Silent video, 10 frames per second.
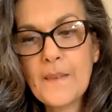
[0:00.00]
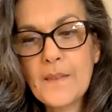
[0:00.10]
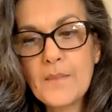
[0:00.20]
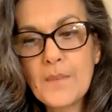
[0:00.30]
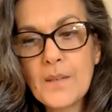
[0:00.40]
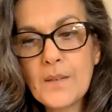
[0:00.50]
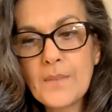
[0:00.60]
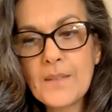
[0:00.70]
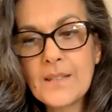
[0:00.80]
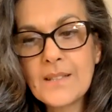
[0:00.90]
The
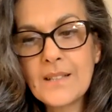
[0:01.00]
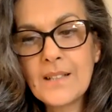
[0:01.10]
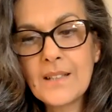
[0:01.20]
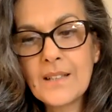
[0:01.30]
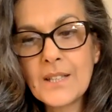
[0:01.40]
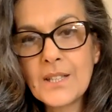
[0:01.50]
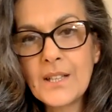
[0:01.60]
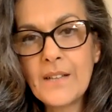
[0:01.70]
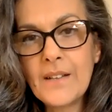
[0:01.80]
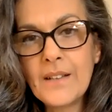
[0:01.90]
Merkaba is like the
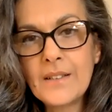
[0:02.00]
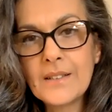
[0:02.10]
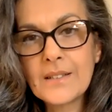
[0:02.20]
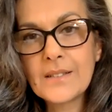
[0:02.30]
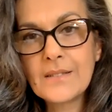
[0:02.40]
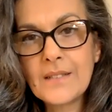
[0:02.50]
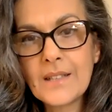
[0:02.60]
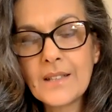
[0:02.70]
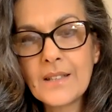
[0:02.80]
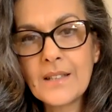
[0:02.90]
chariot,
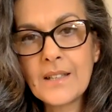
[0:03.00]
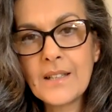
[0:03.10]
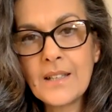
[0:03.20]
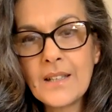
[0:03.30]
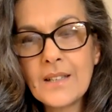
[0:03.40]
the